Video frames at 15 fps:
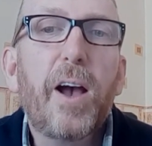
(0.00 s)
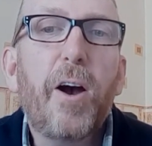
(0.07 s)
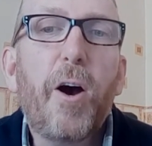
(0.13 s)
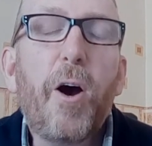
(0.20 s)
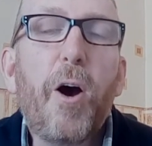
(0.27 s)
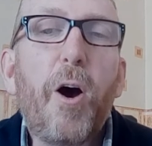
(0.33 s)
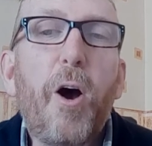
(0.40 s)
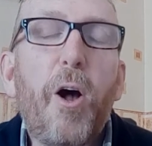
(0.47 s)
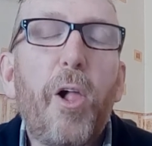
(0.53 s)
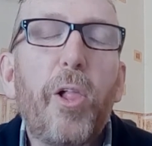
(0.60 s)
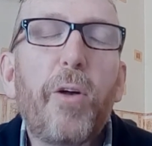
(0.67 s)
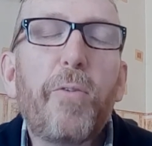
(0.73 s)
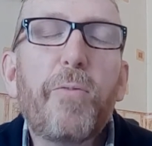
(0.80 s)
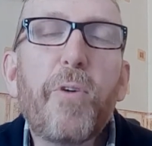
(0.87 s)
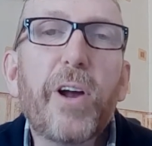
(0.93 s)

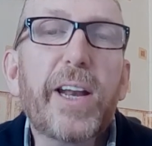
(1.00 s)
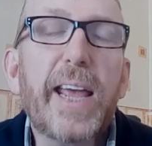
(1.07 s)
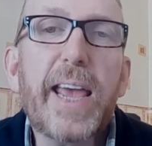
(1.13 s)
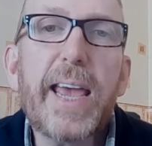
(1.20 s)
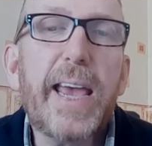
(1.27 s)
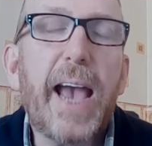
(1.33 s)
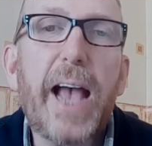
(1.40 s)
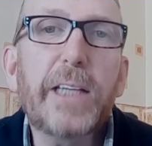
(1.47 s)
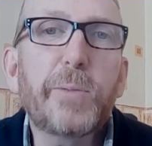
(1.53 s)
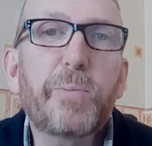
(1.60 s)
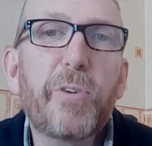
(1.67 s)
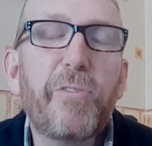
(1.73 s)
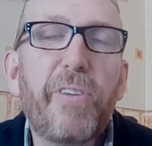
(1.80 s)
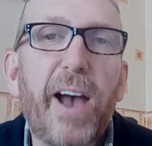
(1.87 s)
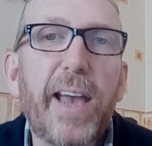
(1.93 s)
all of what he has
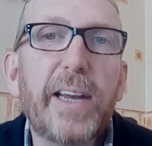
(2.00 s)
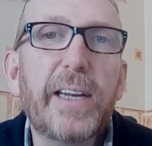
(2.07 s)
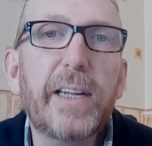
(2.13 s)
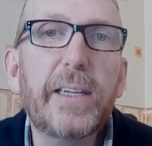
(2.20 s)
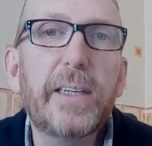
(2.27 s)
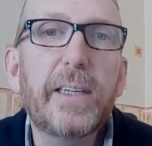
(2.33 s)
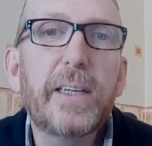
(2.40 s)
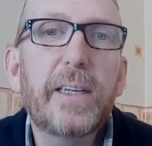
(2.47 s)
provided.